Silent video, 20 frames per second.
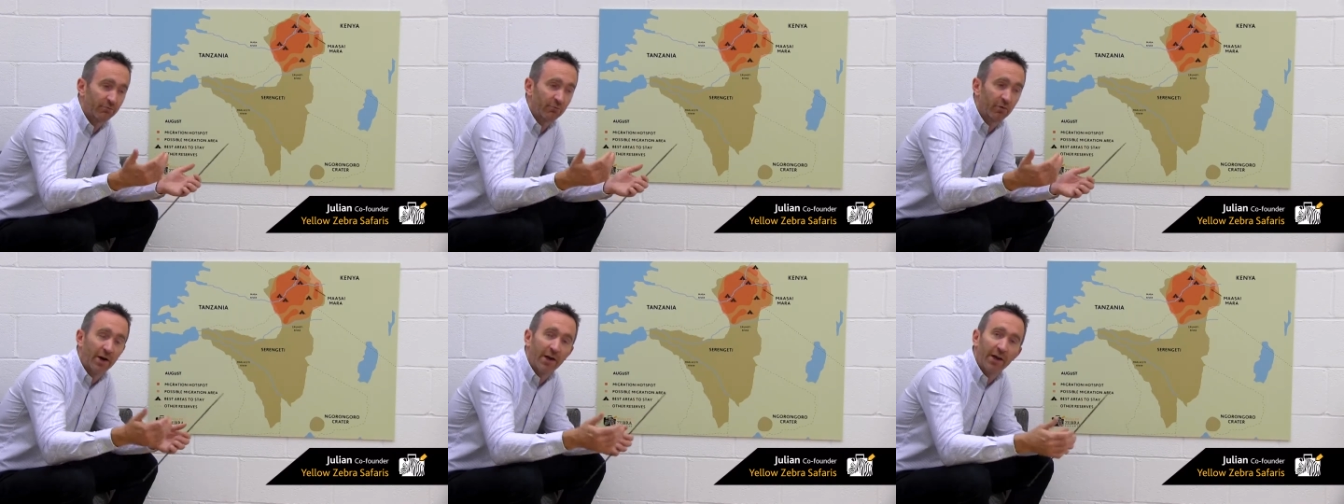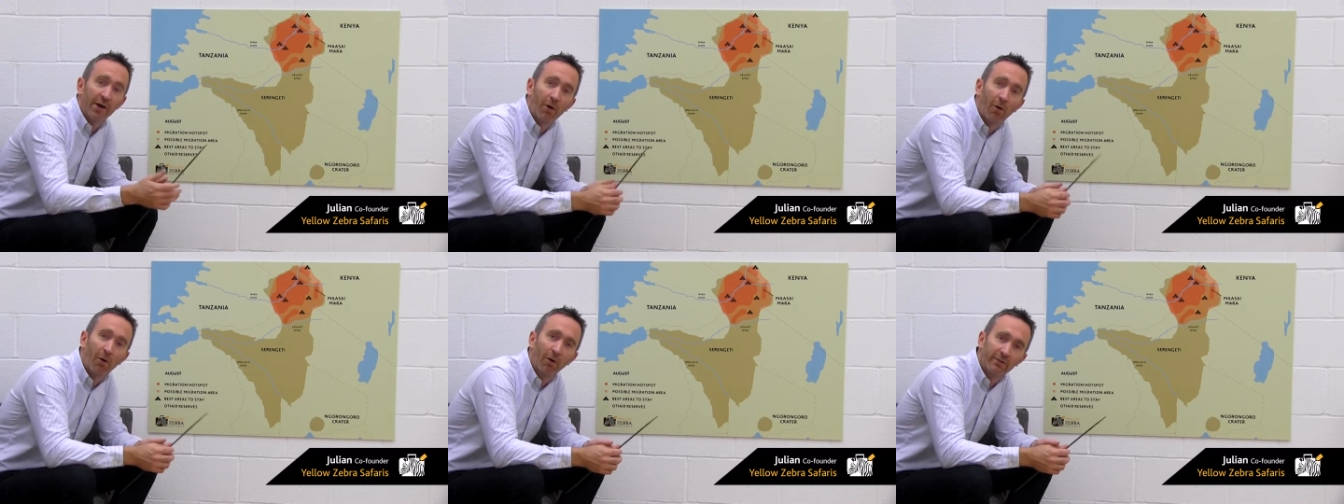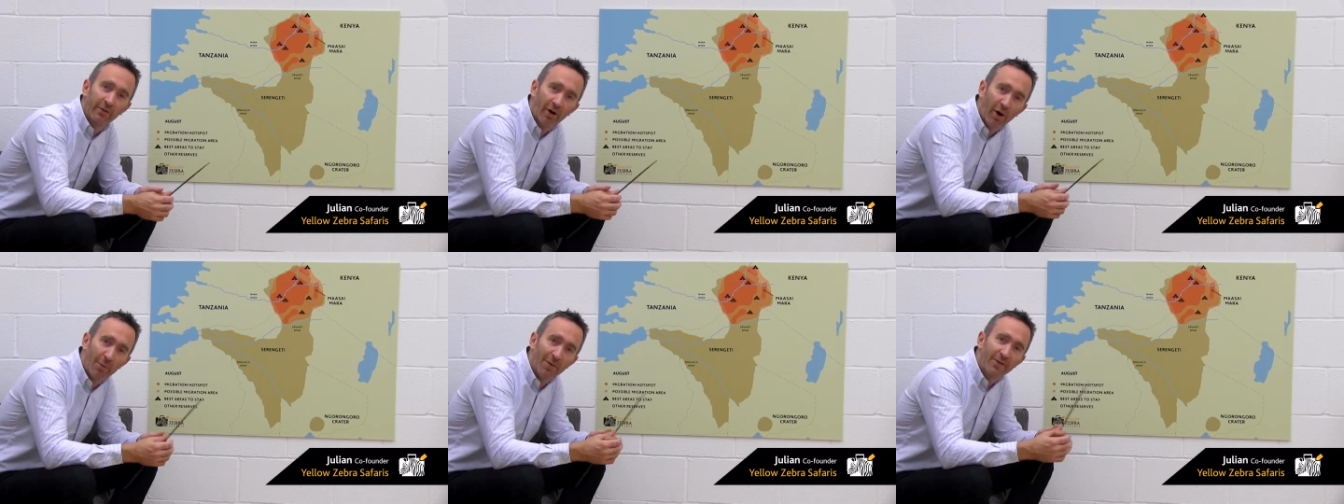really
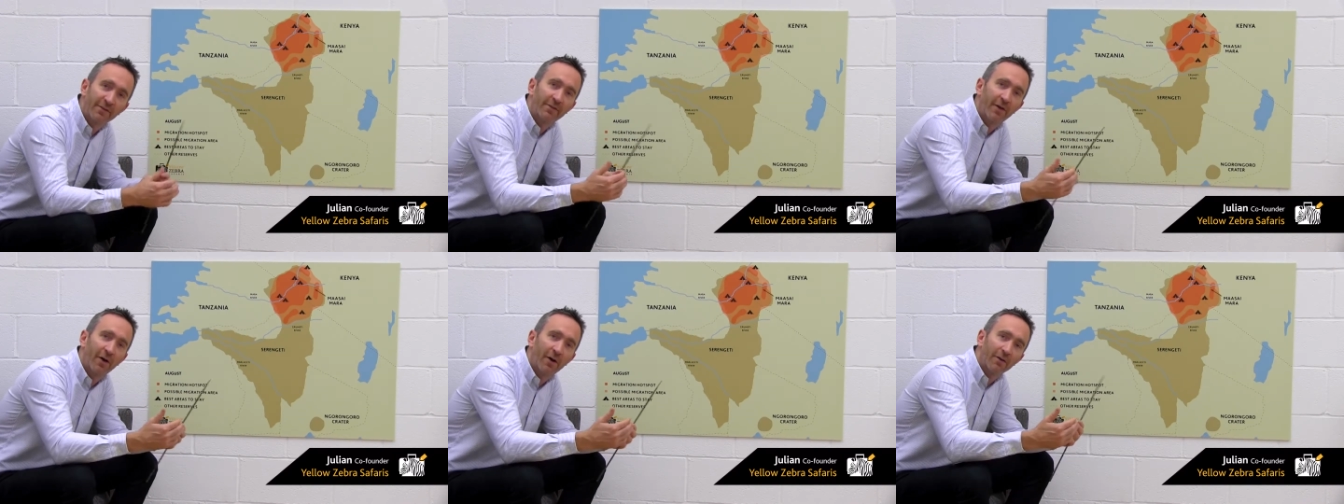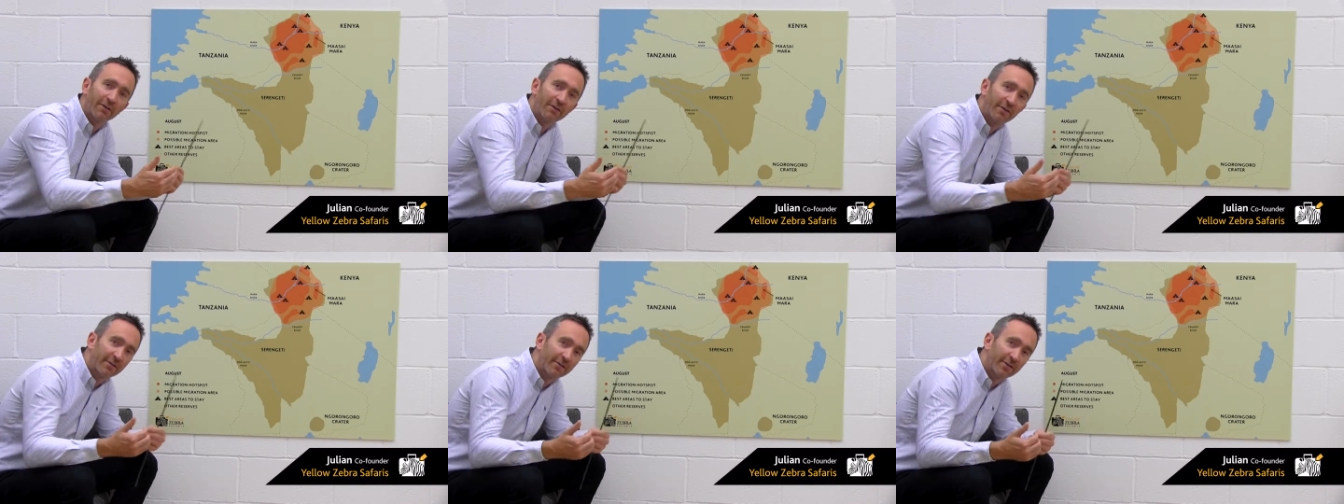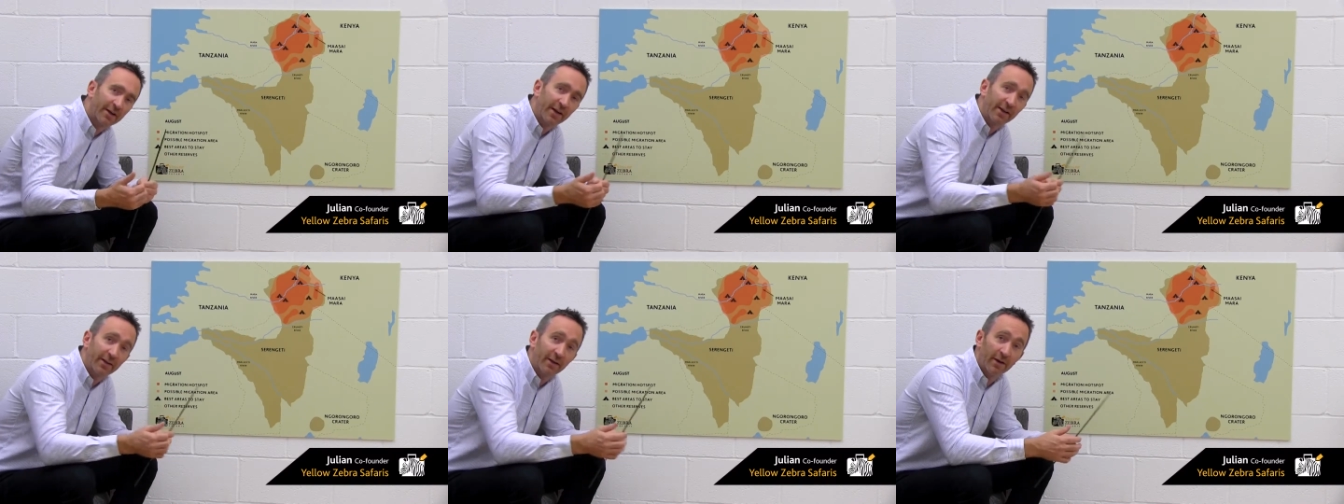October starts to
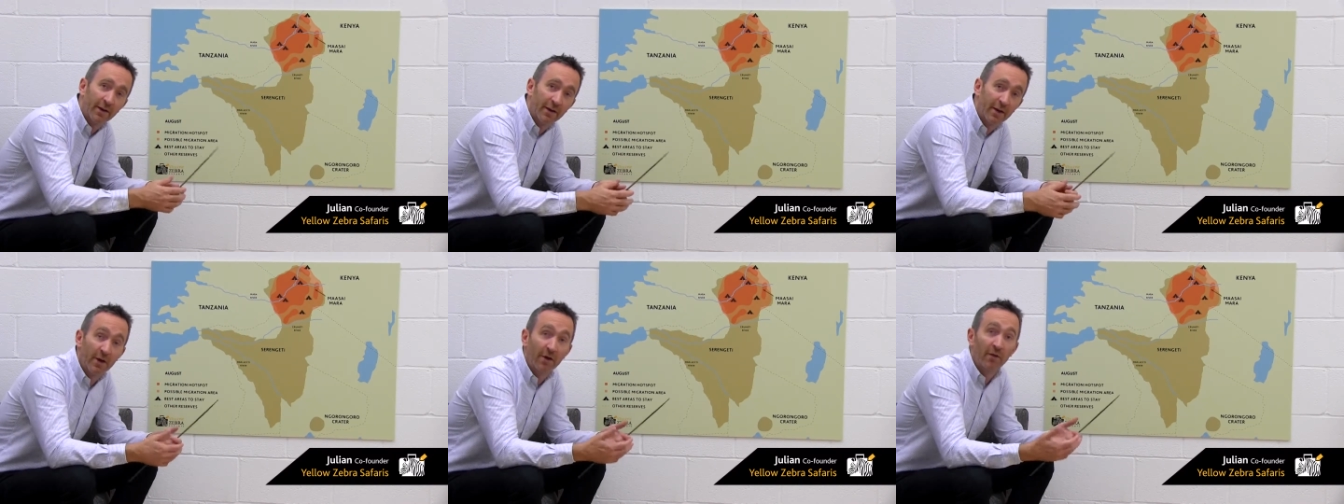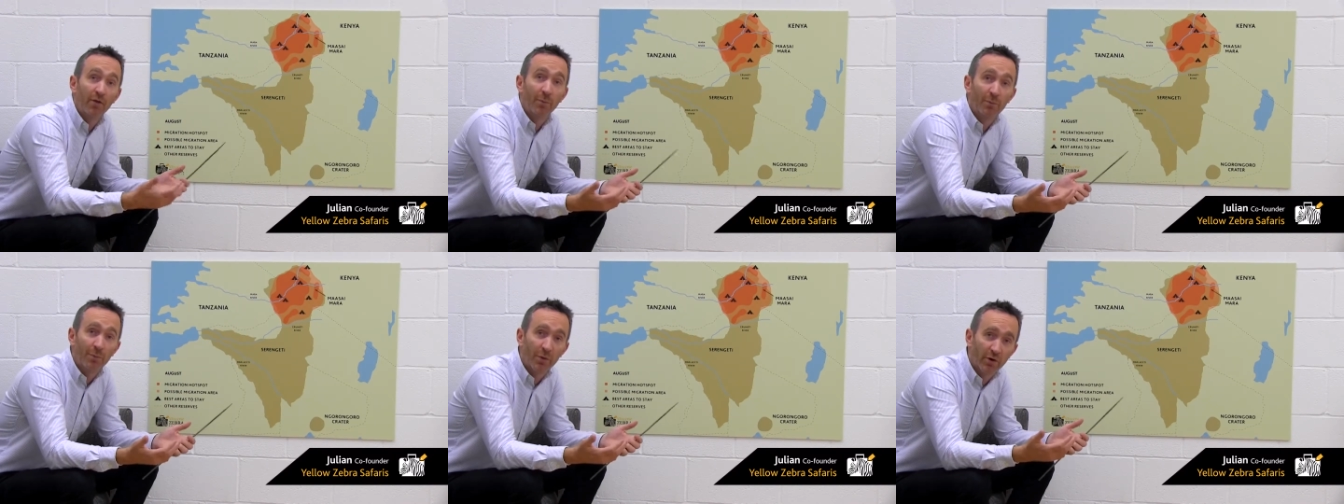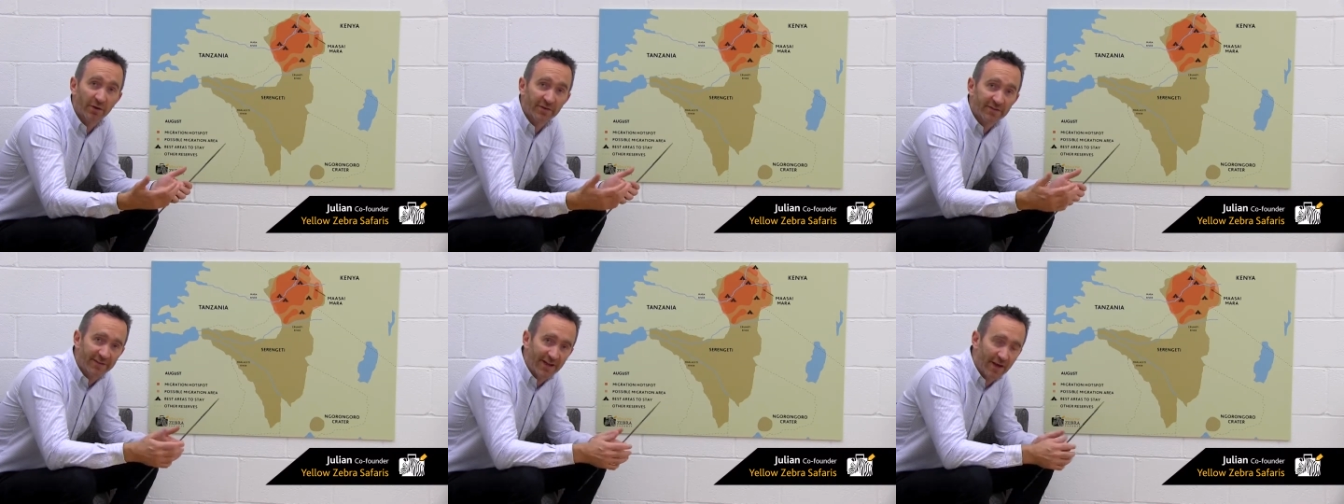see the
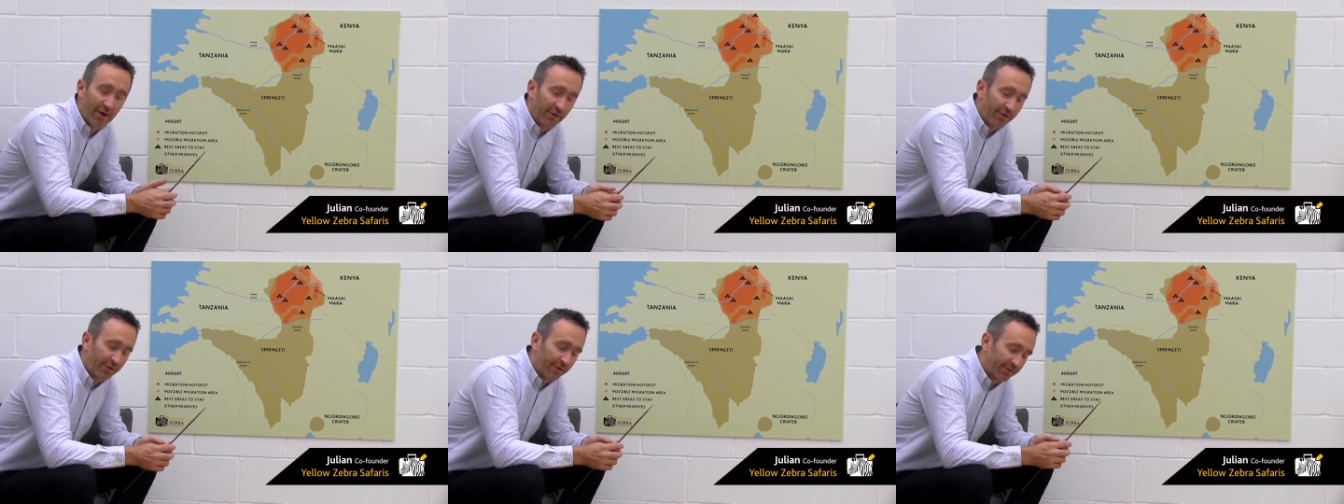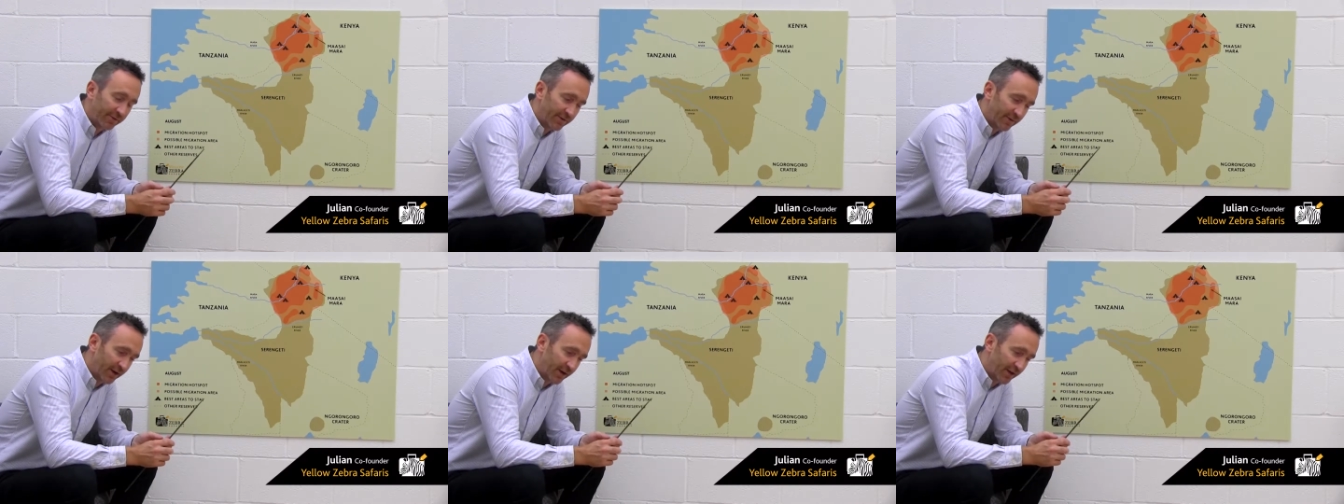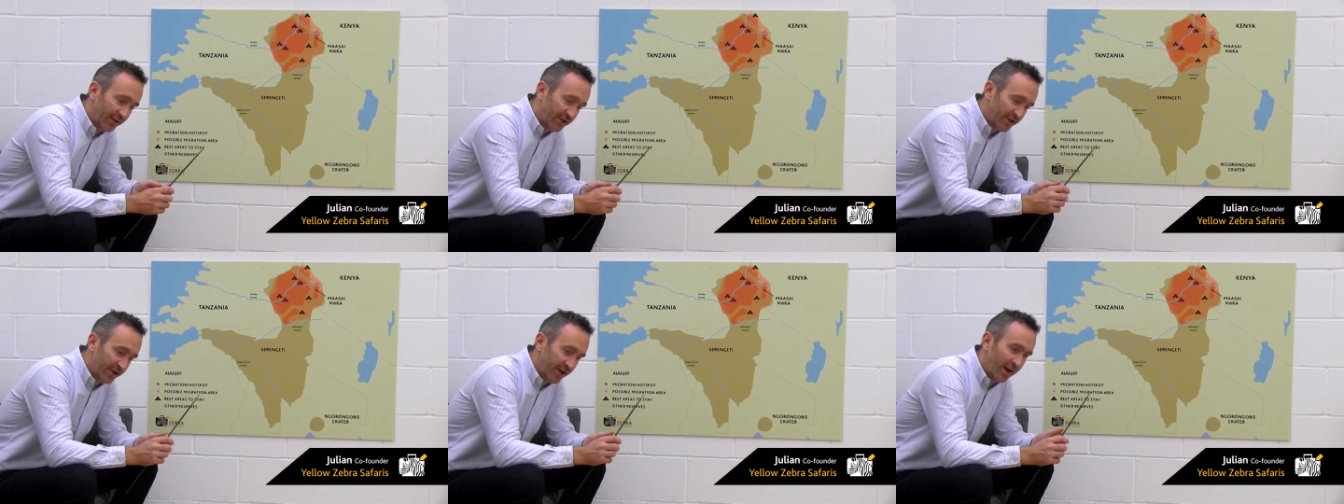push south as
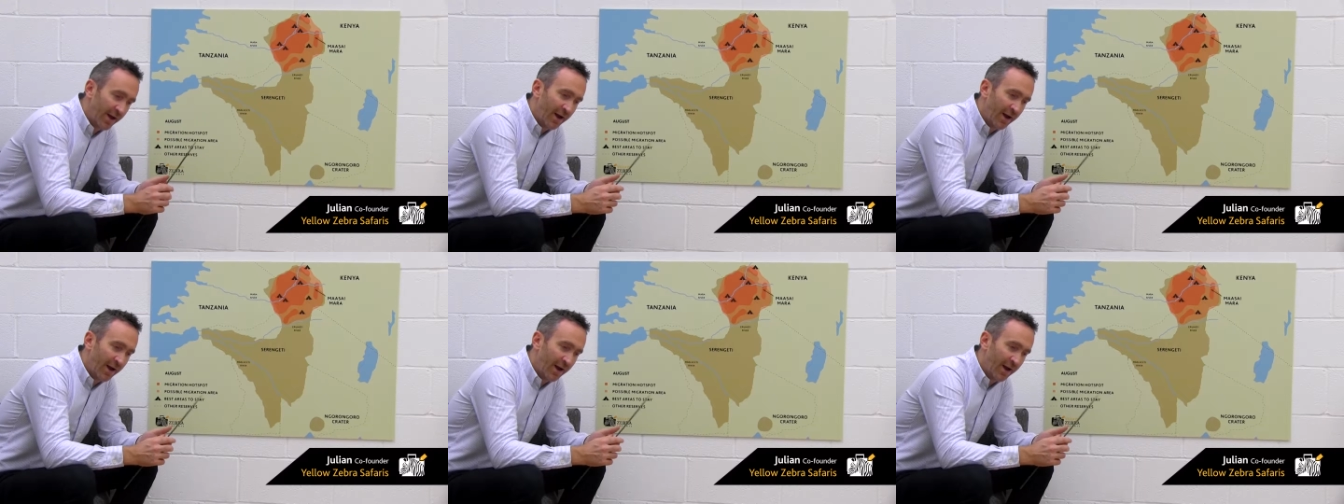such.